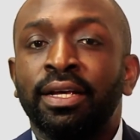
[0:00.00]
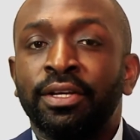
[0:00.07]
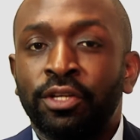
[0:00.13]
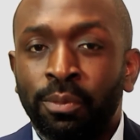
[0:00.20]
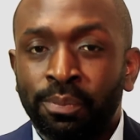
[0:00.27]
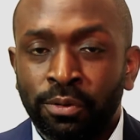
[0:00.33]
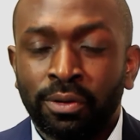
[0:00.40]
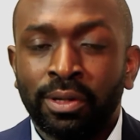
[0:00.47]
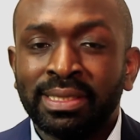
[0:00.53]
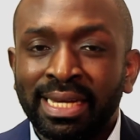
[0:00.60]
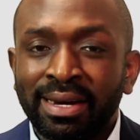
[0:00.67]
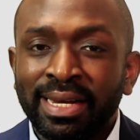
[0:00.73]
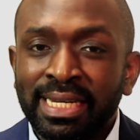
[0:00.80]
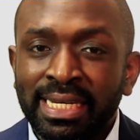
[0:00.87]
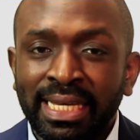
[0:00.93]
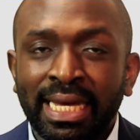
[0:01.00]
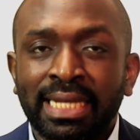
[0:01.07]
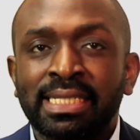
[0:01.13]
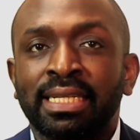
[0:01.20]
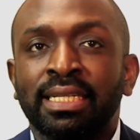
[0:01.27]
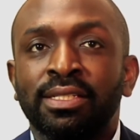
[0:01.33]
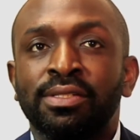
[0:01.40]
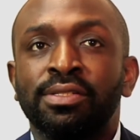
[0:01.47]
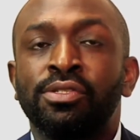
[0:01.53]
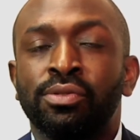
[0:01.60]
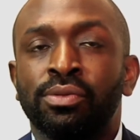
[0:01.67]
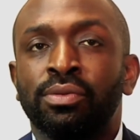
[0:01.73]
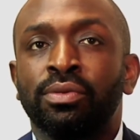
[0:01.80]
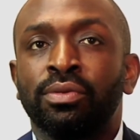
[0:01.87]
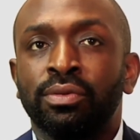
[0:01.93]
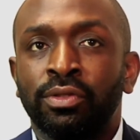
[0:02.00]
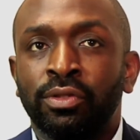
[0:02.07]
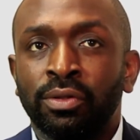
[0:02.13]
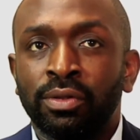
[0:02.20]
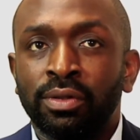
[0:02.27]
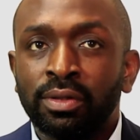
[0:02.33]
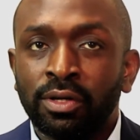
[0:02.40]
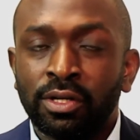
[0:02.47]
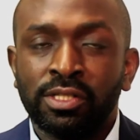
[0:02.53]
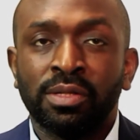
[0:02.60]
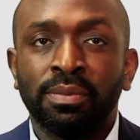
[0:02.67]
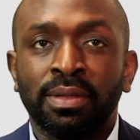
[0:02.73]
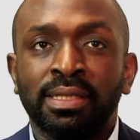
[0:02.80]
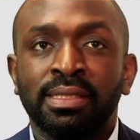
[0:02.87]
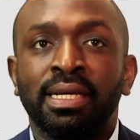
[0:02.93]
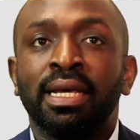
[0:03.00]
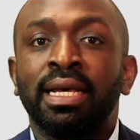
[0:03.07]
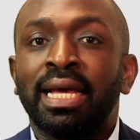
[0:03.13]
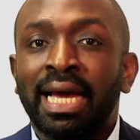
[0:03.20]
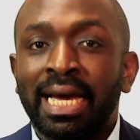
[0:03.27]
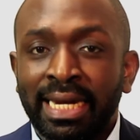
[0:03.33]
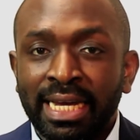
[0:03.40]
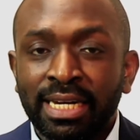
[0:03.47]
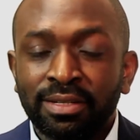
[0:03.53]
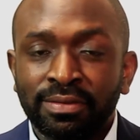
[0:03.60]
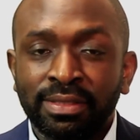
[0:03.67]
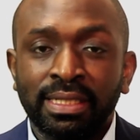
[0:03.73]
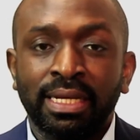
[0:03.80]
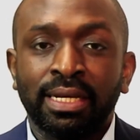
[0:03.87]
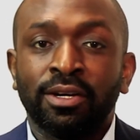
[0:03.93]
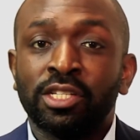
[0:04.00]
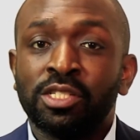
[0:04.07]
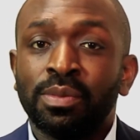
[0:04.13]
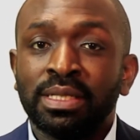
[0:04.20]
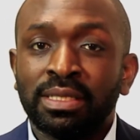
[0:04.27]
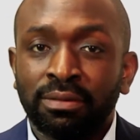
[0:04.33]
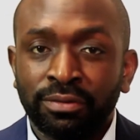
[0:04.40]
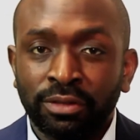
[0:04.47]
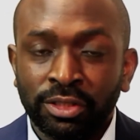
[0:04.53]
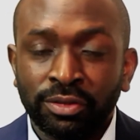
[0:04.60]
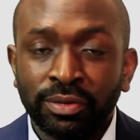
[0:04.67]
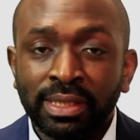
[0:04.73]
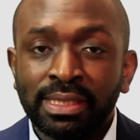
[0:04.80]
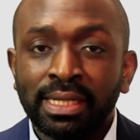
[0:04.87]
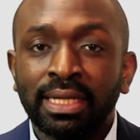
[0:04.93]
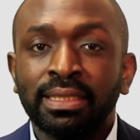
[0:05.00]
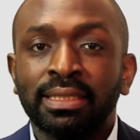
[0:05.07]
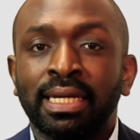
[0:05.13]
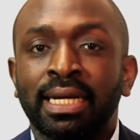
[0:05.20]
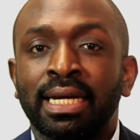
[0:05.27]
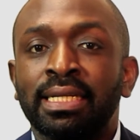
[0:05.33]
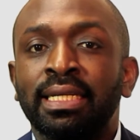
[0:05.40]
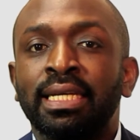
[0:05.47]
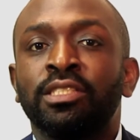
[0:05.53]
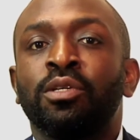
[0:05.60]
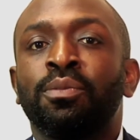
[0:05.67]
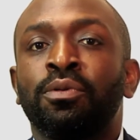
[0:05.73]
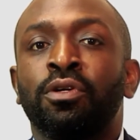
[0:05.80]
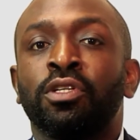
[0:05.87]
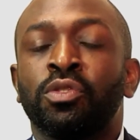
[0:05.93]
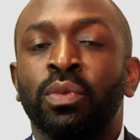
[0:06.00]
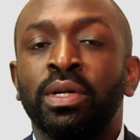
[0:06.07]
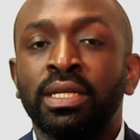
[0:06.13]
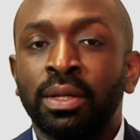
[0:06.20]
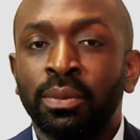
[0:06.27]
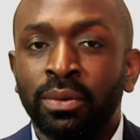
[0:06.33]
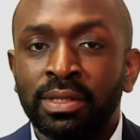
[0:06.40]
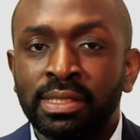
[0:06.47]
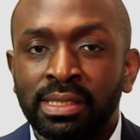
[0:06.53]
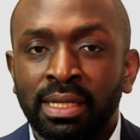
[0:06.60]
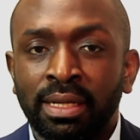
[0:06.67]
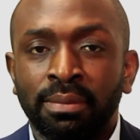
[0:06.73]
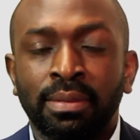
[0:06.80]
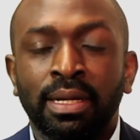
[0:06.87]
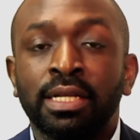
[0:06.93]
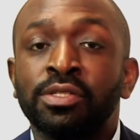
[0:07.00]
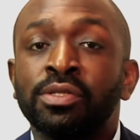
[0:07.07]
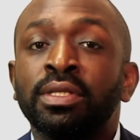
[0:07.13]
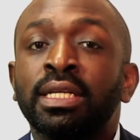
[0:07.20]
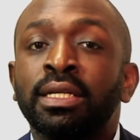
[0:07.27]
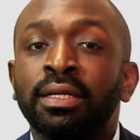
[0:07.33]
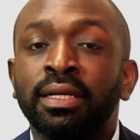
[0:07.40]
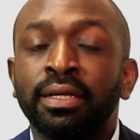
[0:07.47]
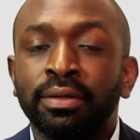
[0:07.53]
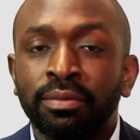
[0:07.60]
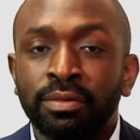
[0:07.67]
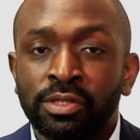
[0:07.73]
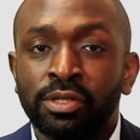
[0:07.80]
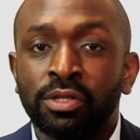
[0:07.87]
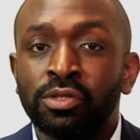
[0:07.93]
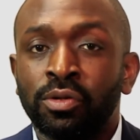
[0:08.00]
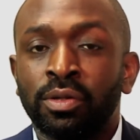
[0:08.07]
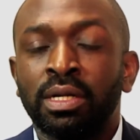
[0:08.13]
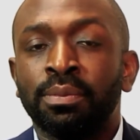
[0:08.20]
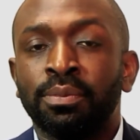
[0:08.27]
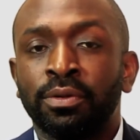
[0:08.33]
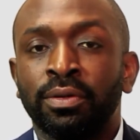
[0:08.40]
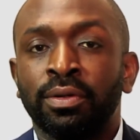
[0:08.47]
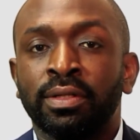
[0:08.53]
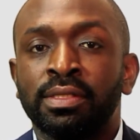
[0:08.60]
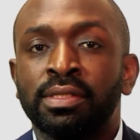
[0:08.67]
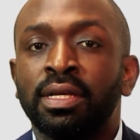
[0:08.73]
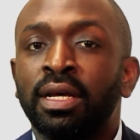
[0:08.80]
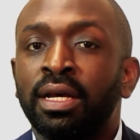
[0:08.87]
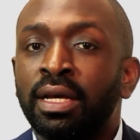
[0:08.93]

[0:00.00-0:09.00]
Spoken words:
Your products aren't getting to your customers. At the end of the day, customers are frustrated. They can't get your products when they want them, and so they resort to other products.